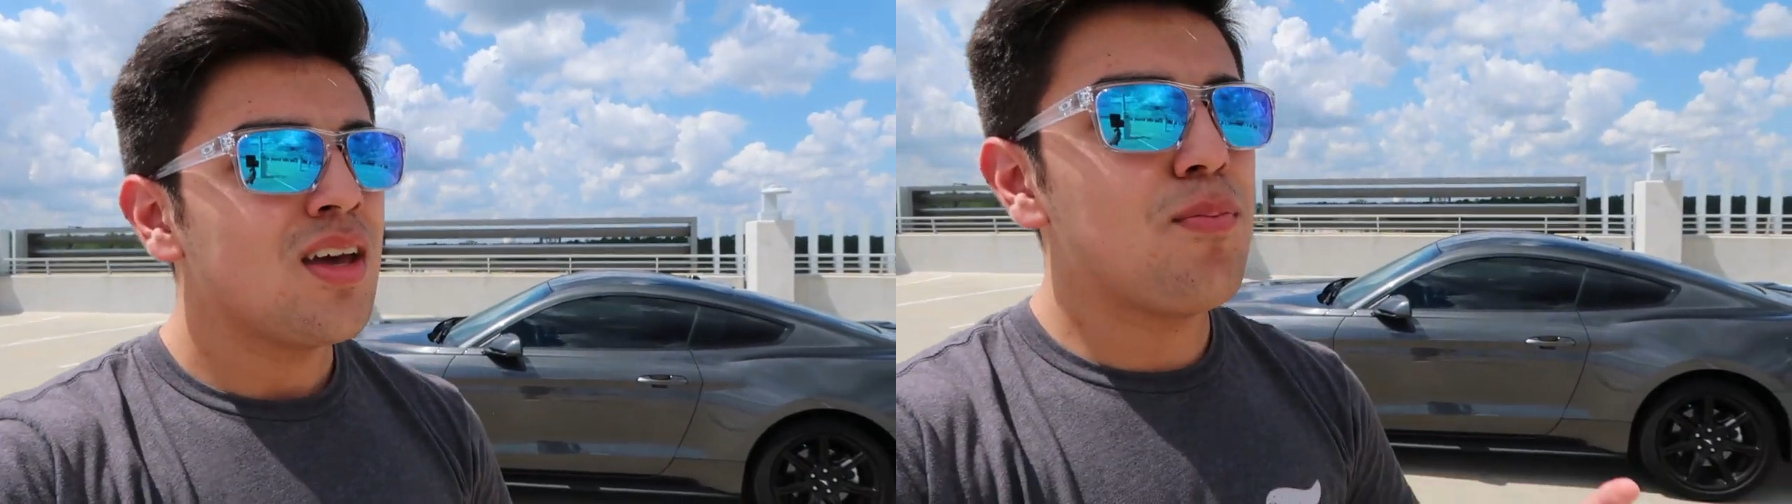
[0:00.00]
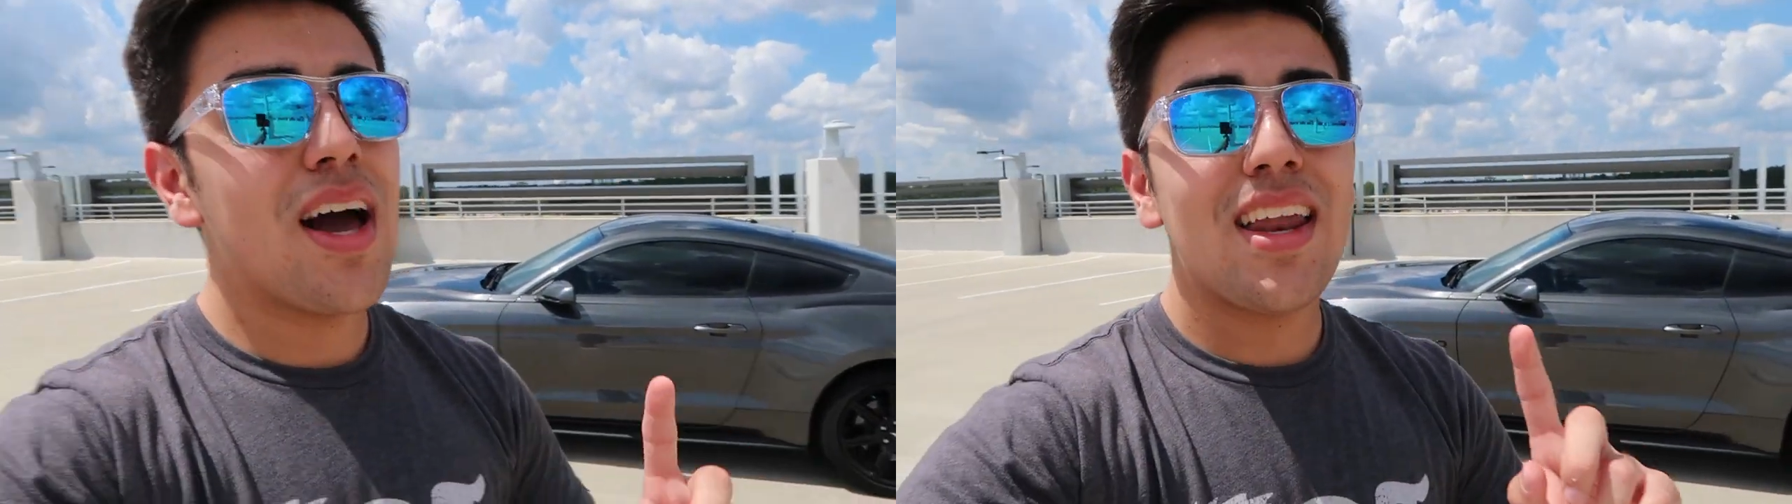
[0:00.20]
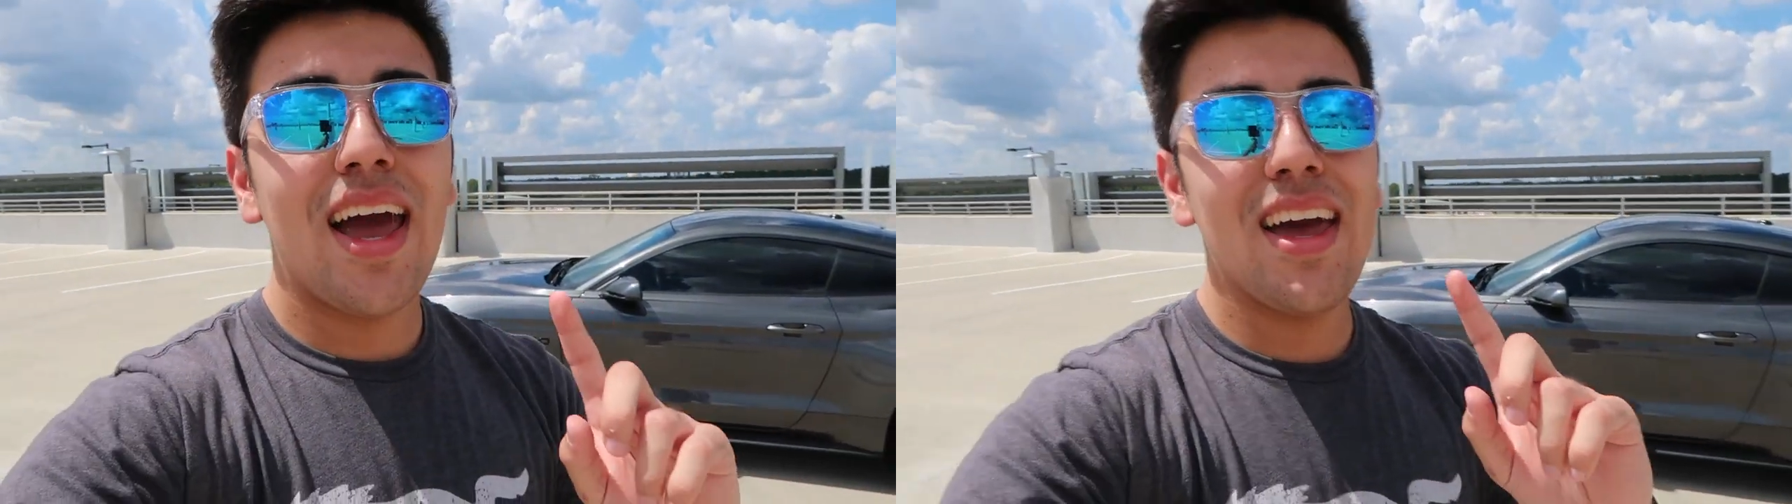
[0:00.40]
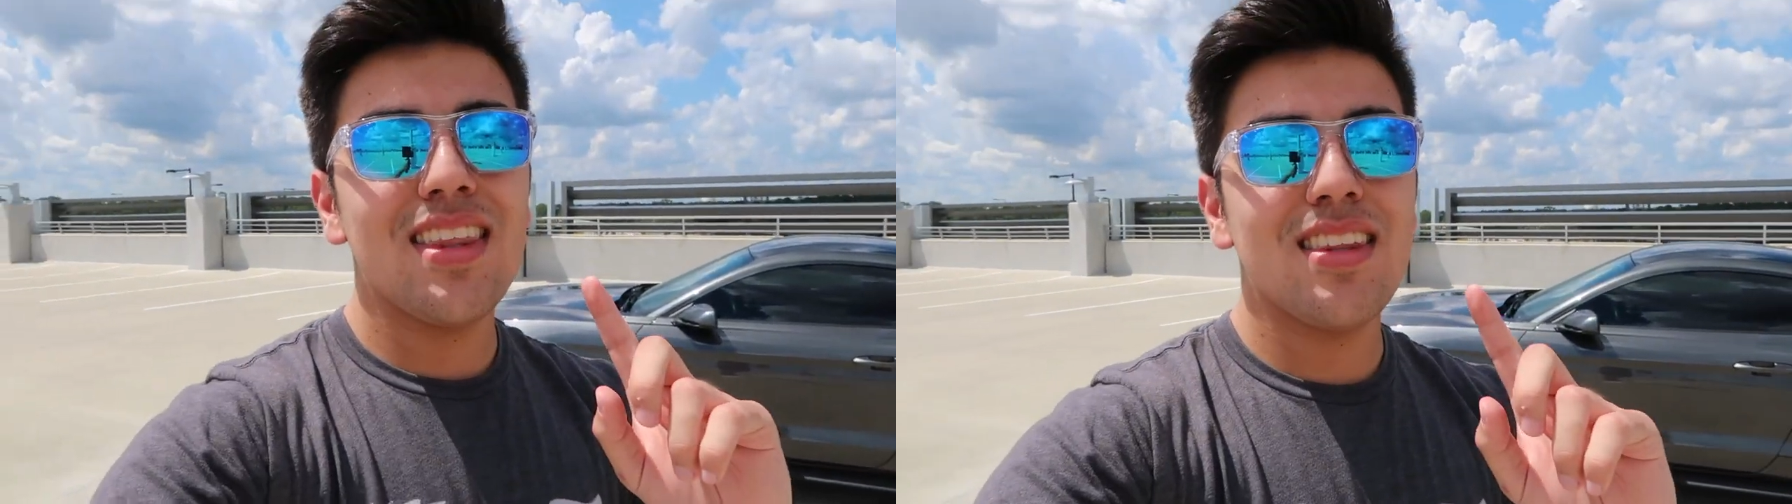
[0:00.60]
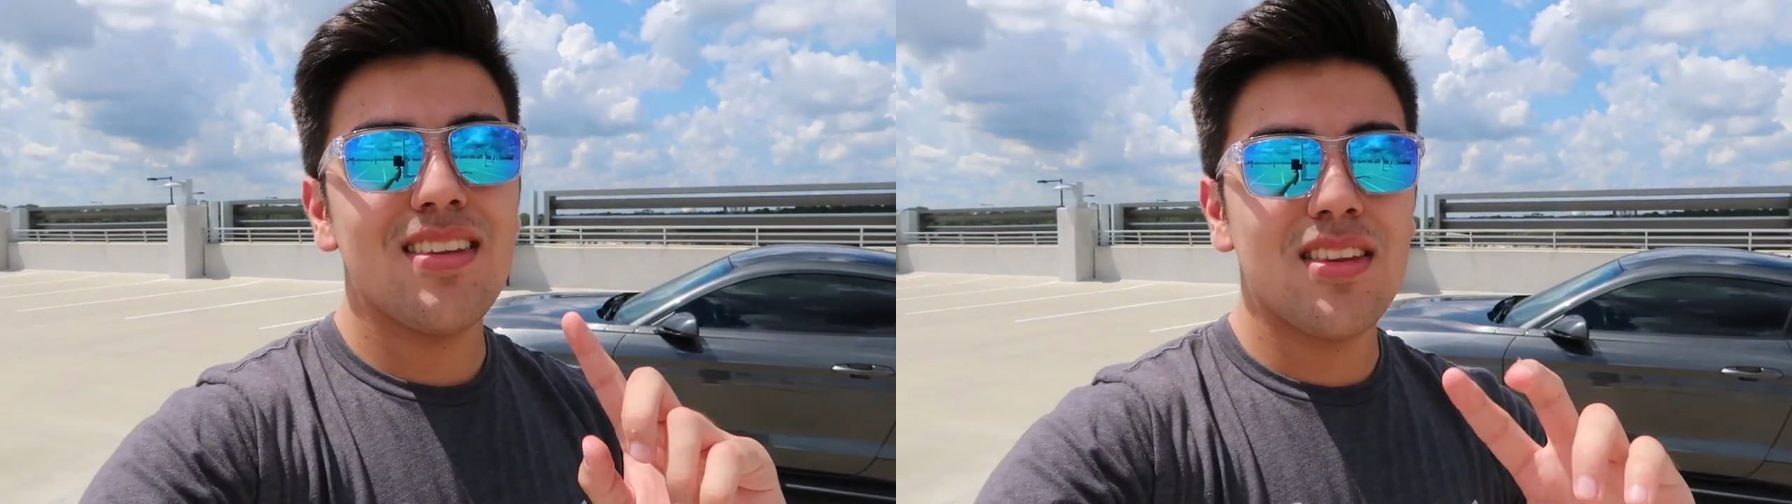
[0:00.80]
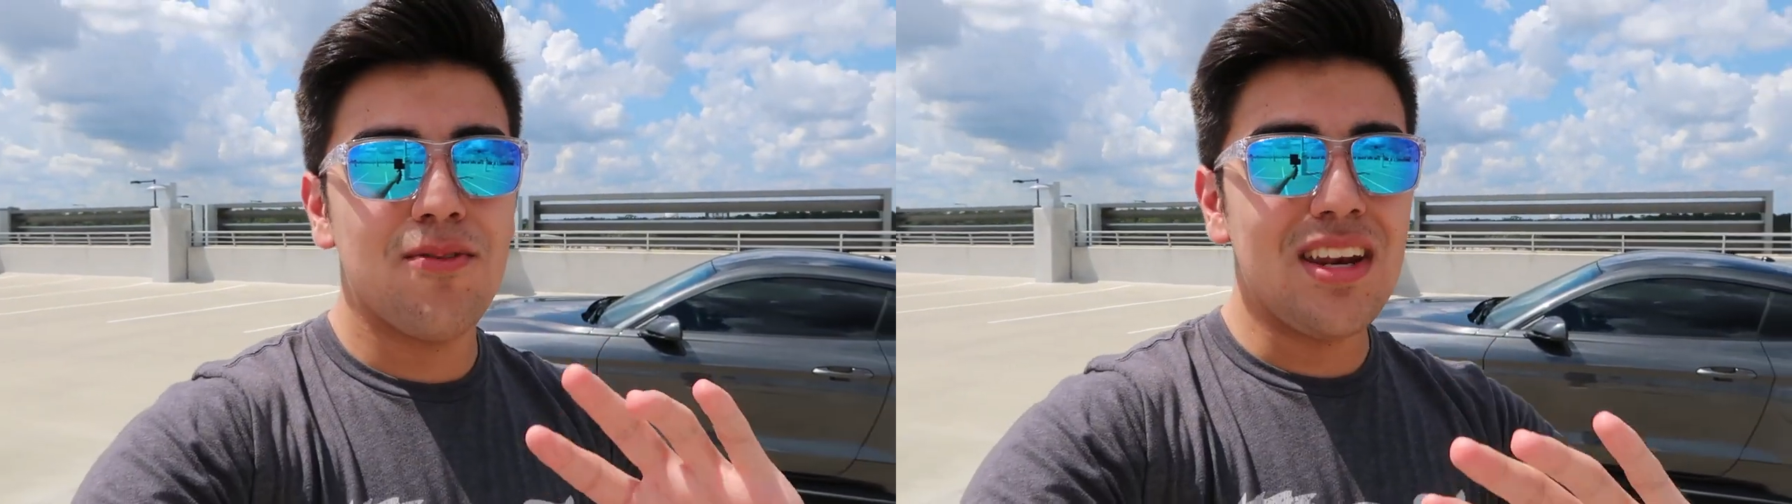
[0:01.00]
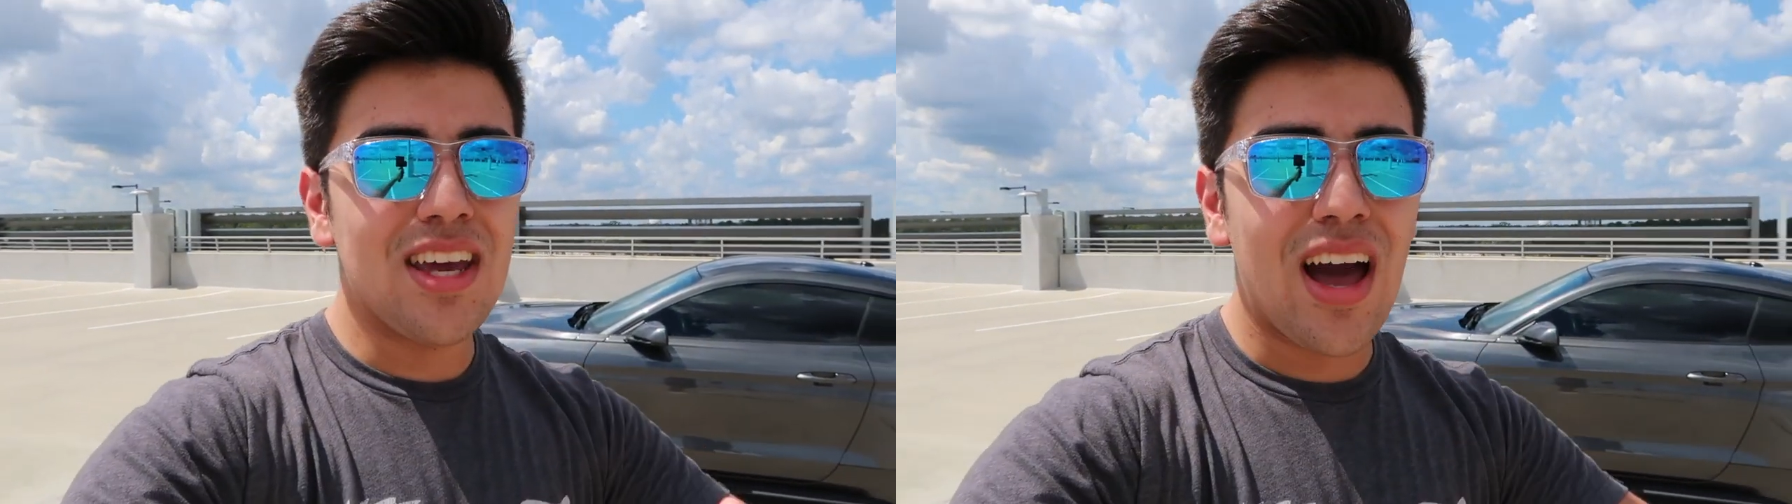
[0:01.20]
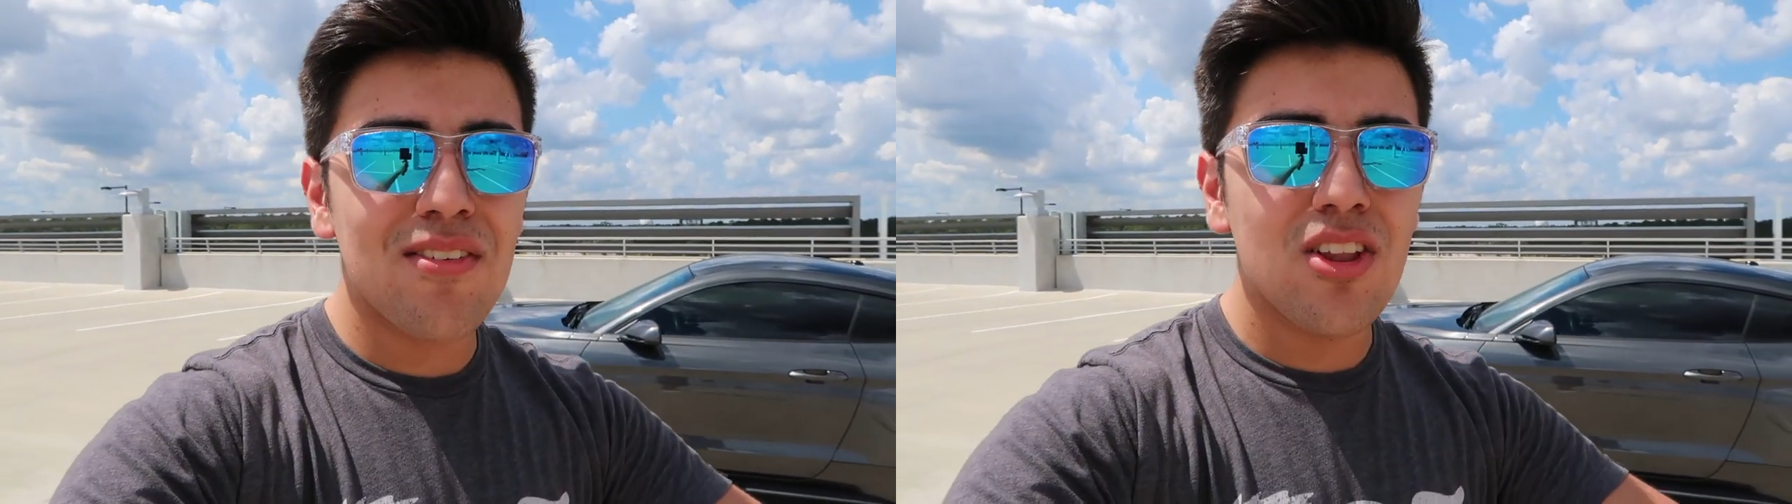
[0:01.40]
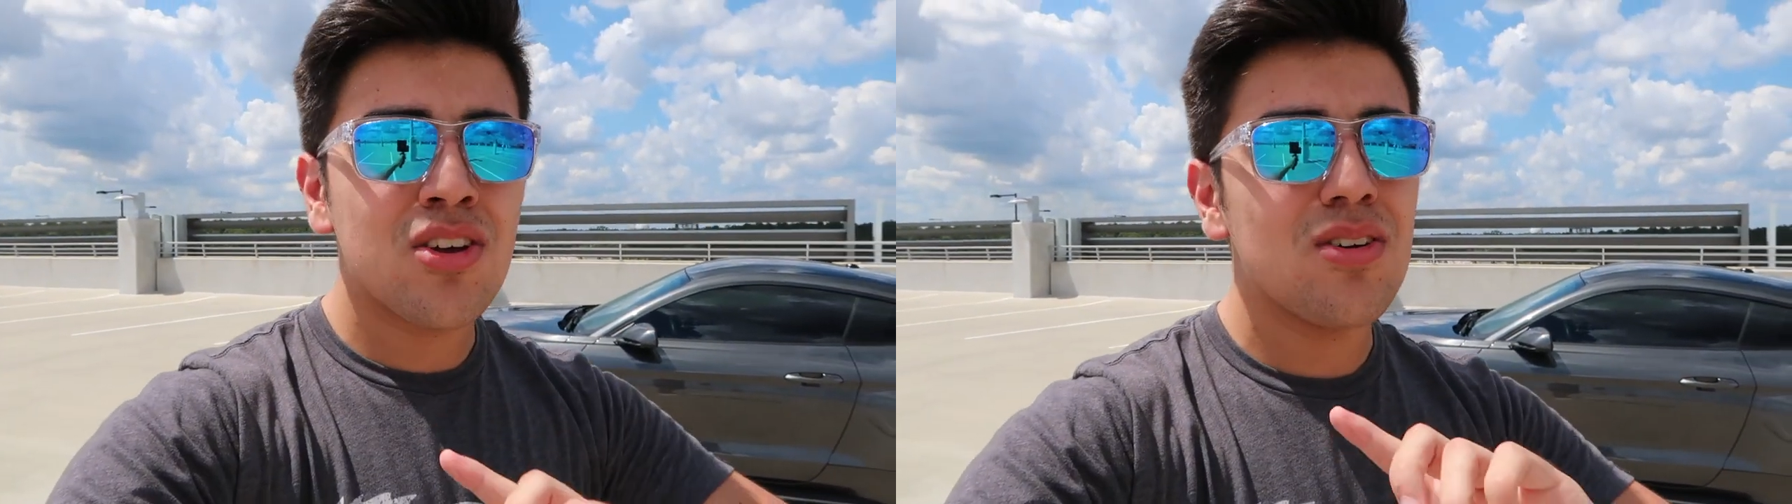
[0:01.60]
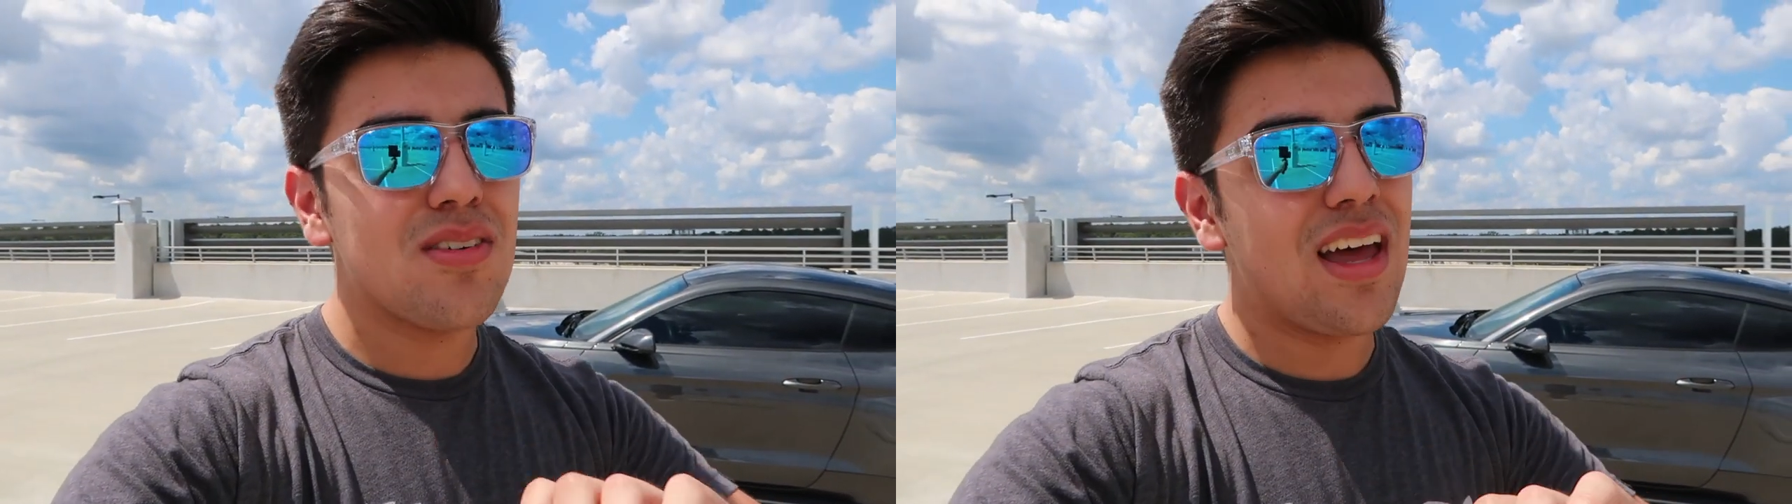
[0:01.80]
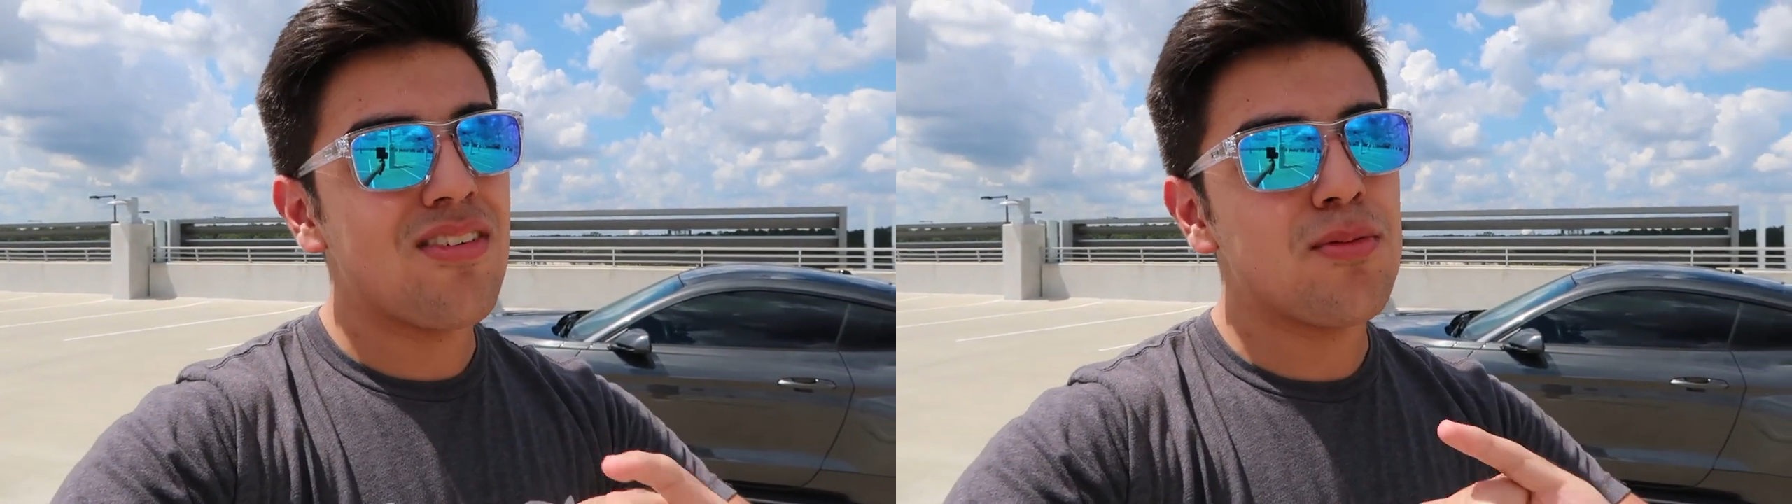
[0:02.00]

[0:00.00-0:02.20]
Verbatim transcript: But the video, I have, I have,